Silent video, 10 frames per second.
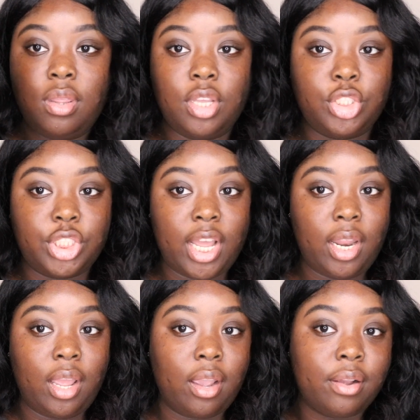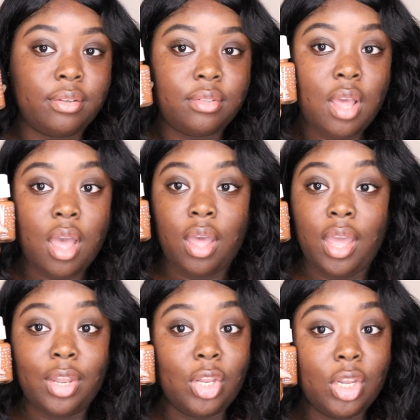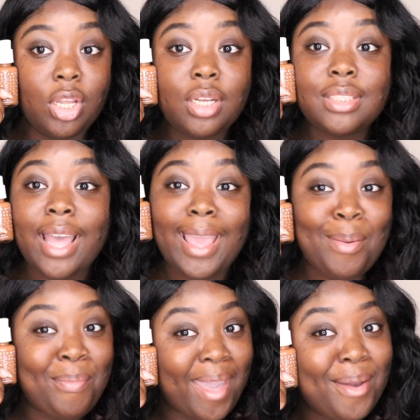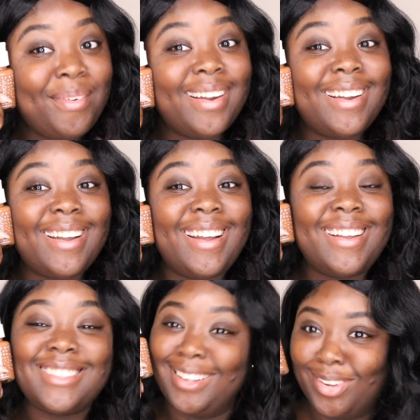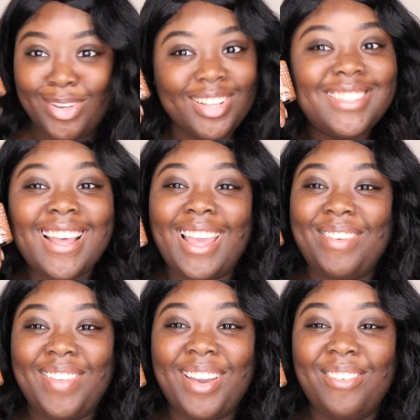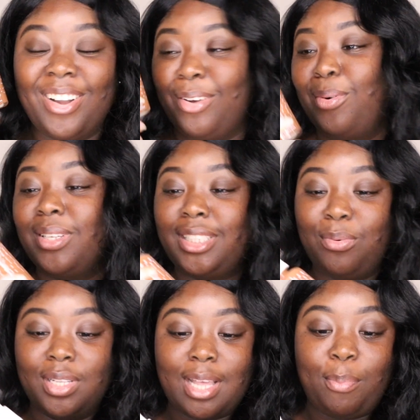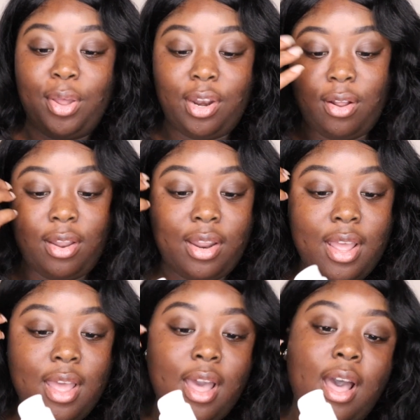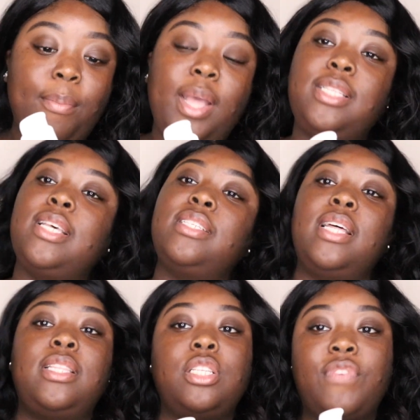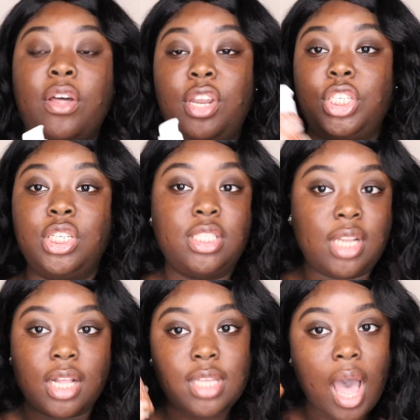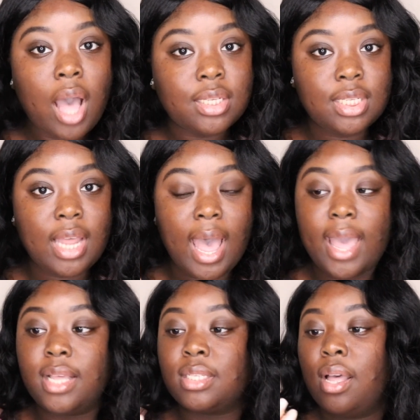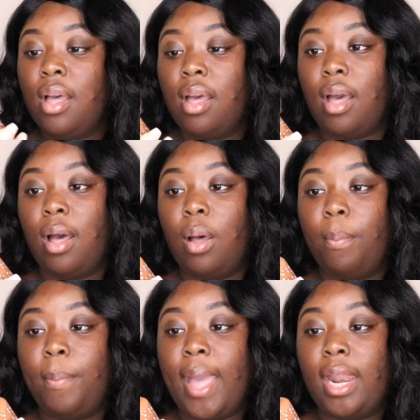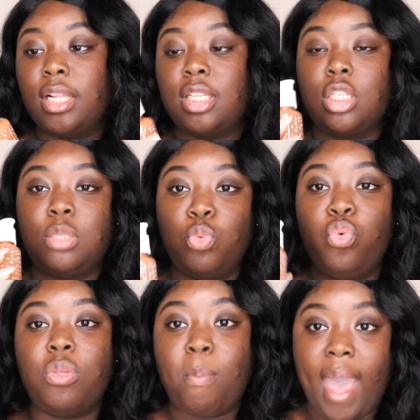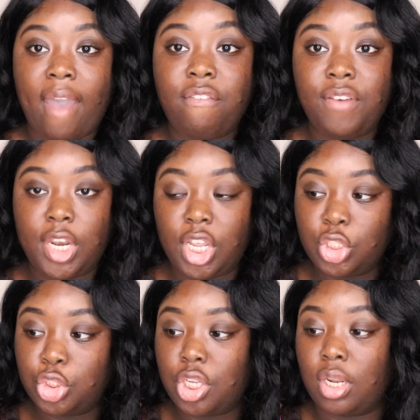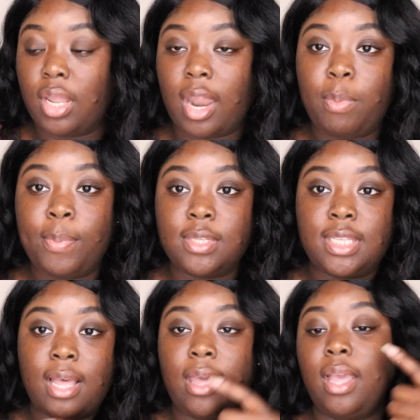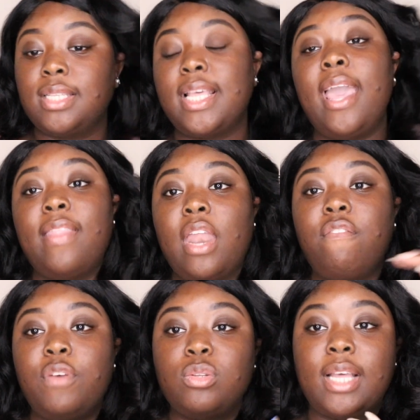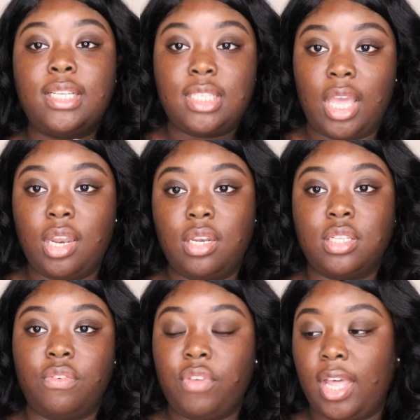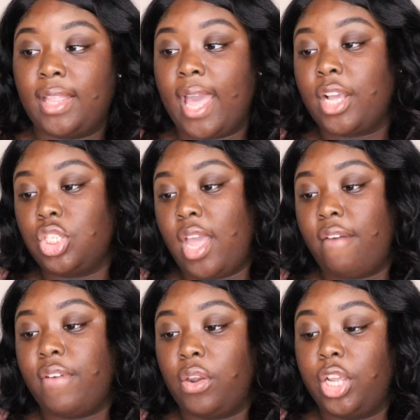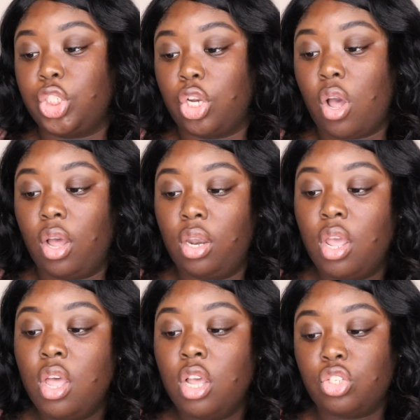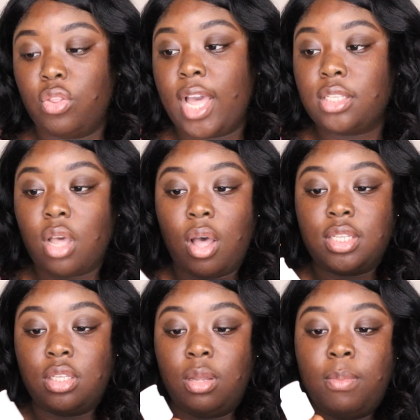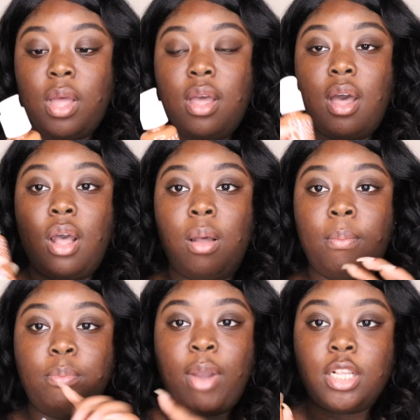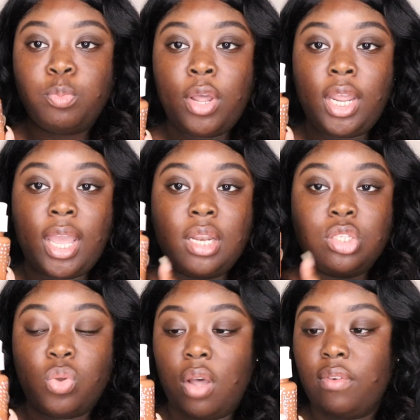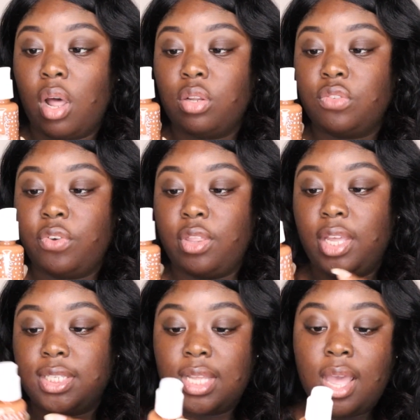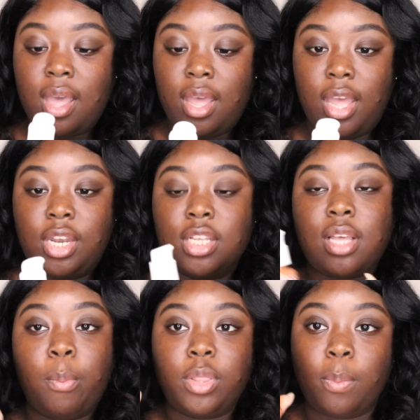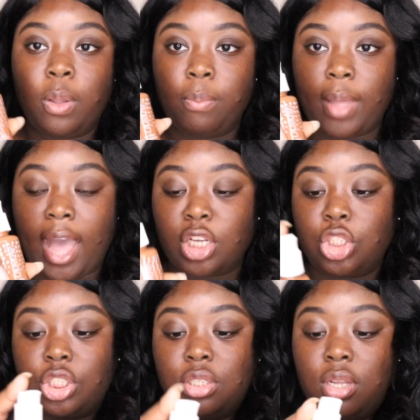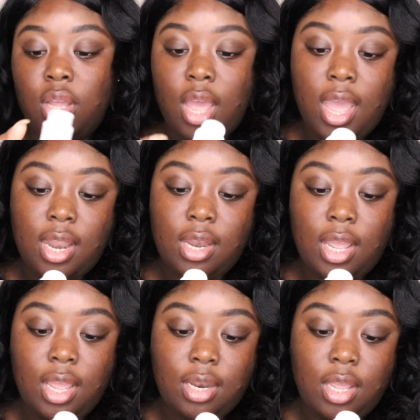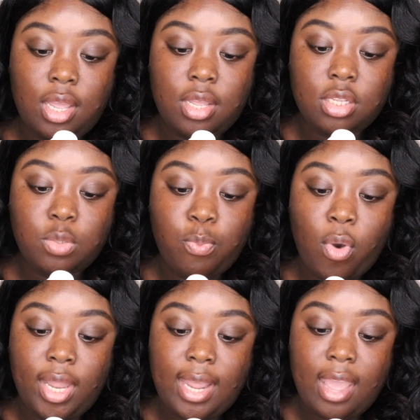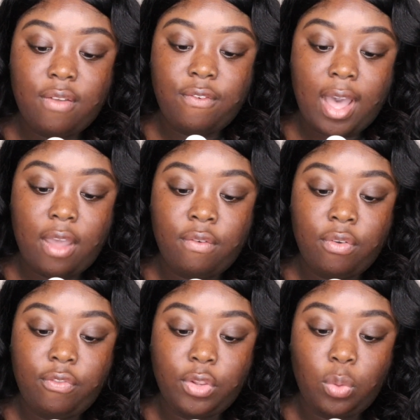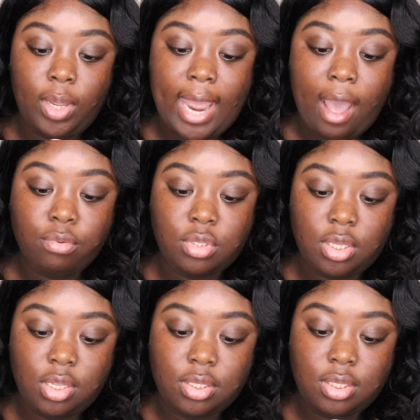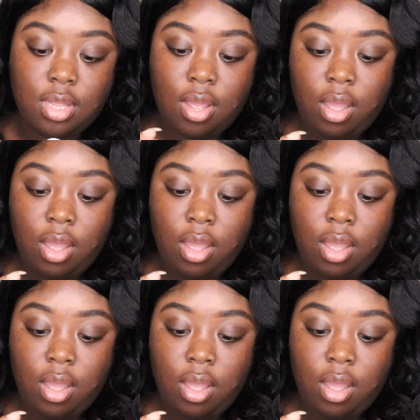this shade here. It looks like it may work, guys. It looks like it may work. We'll see once I put it on. It says that this foundation is not to oxidize, and it's a smooth matte finish. And a lot of people say that it feels like skin. It doesn't feel like they actually have foundation on. So that's awesome. Price point again is $12 for this. It does come with a pump action, and it is 0.85 fluid ounces